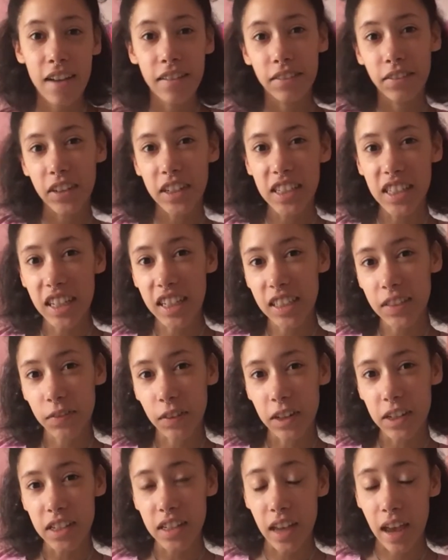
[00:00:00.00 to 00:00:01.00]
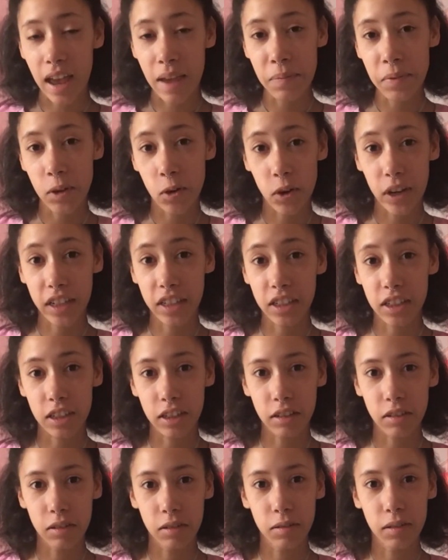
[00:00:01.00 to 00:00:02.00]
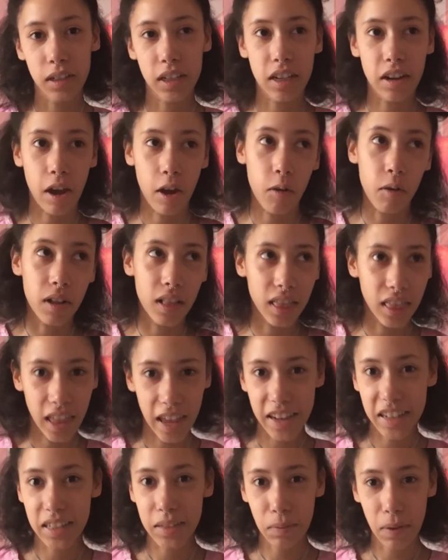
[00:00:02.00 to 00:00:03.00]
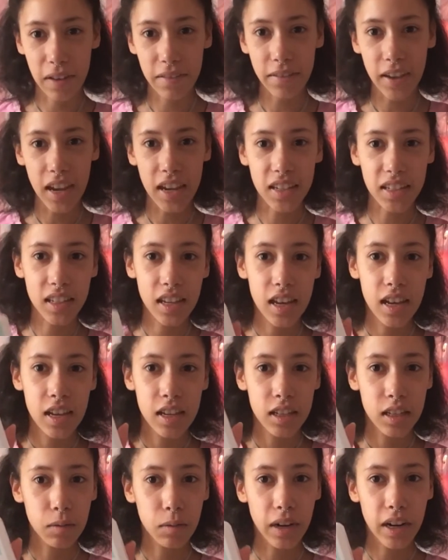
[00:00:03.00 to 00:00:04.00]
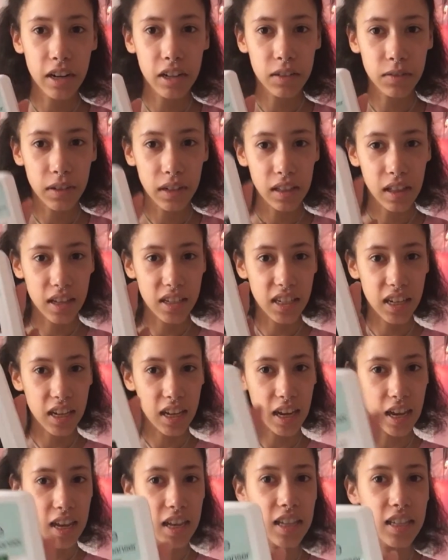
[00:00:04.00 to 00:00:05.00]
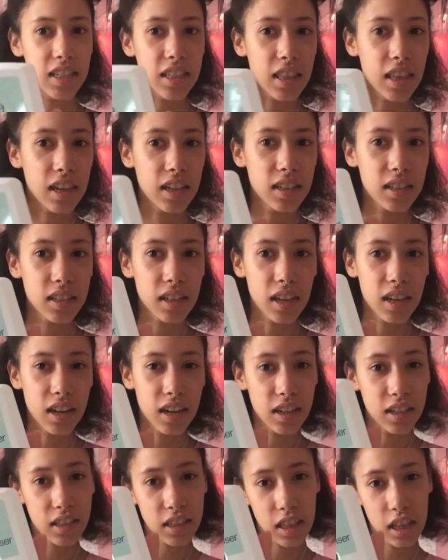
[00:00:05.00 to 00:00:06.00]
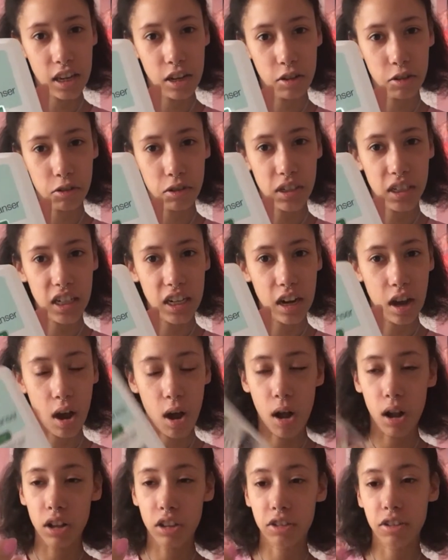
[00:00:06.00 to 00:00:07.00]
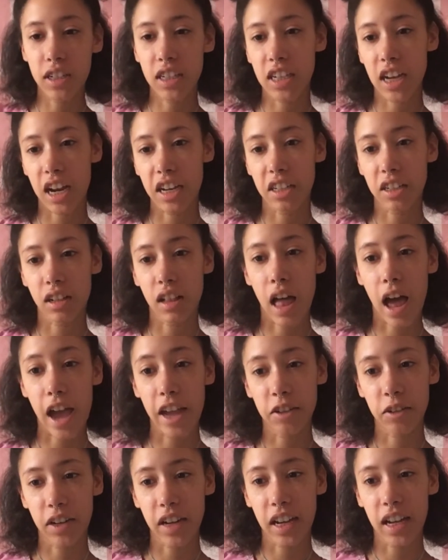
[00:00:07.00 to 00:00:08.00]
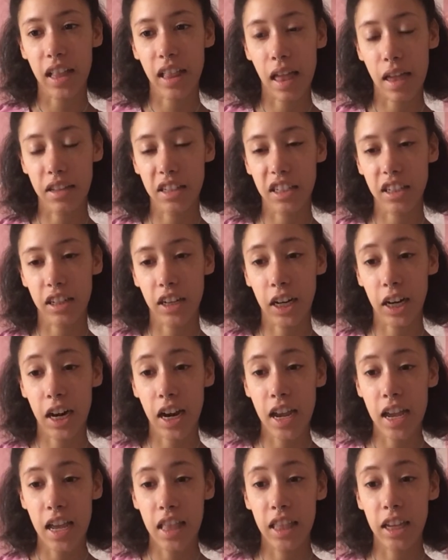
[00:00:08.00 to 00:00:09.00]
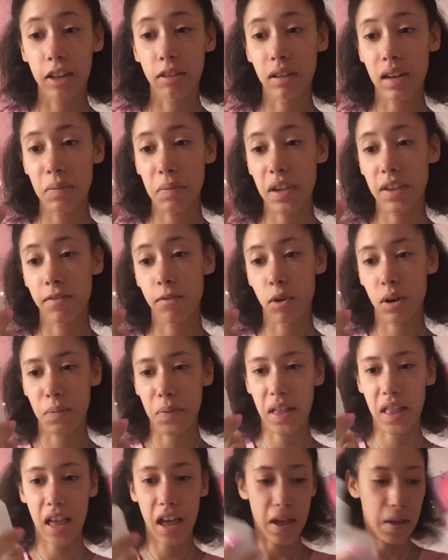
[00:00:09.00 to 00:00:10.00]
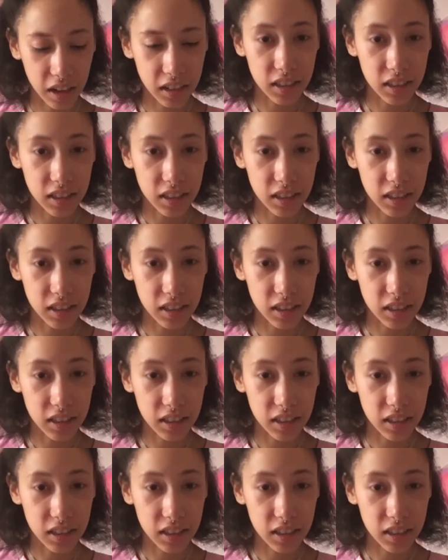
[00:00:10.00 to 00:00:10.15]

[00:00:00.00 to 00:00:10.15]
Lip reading: First things first, I'm going to, cleanse my face. So what I use for cleansing is this. It is the Neutrogena Ultra Gentle Hydrating Cleanser in the creamy formula.